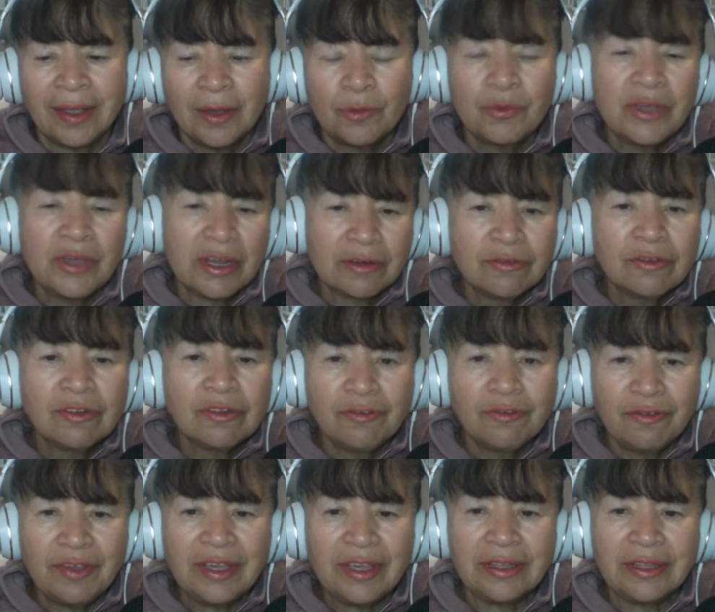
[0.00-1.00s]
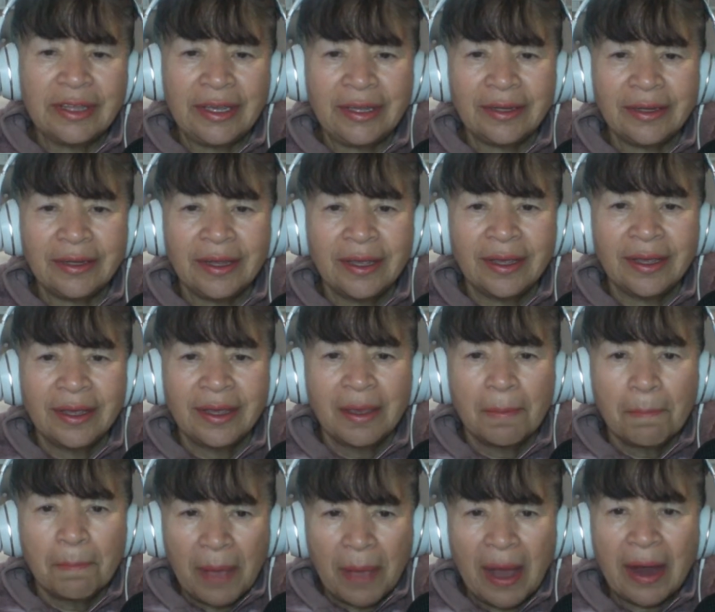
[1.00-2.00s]
we are fulfilling
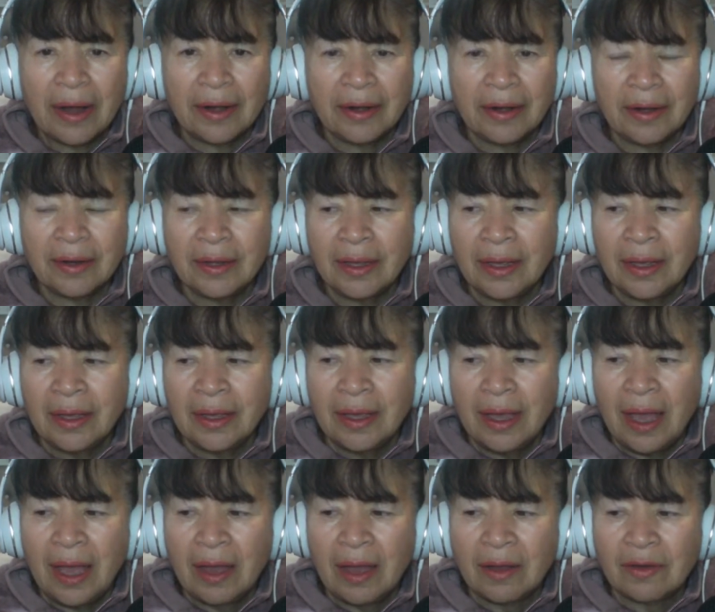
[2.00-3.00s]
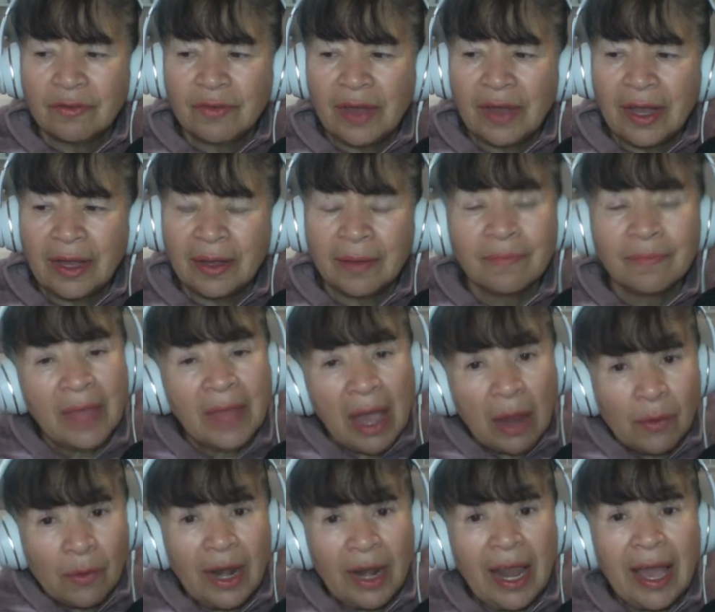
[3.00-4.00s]
part of
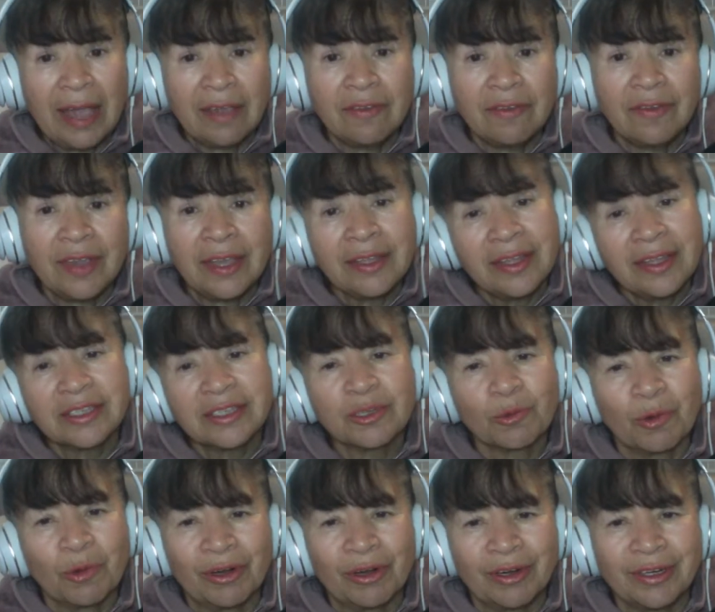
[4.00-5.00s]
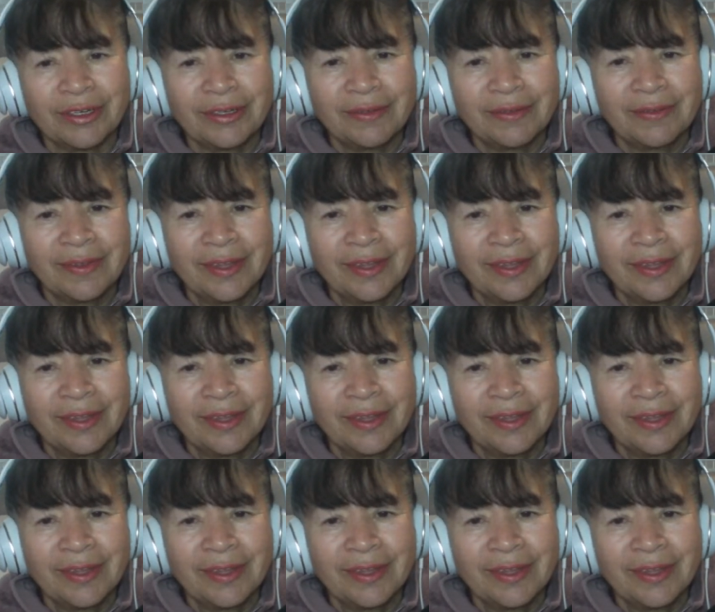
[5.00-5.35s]
our life in this world,